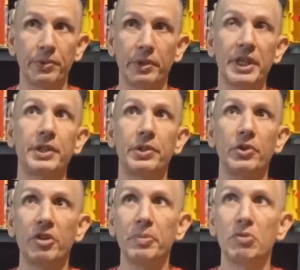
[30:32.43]

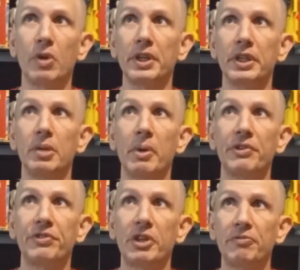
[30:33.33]
likelihood of me running into my
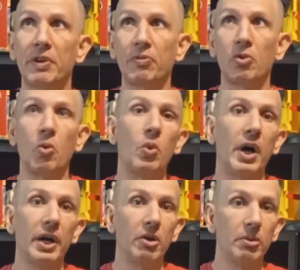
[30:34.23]
stuff after a
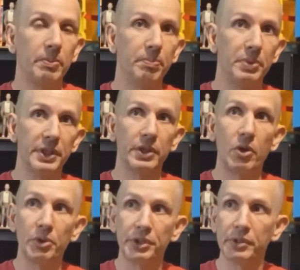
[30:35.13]
while, being
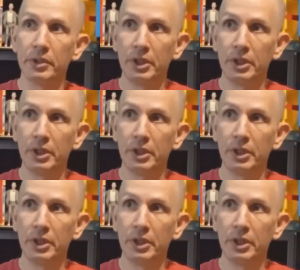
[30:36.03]
only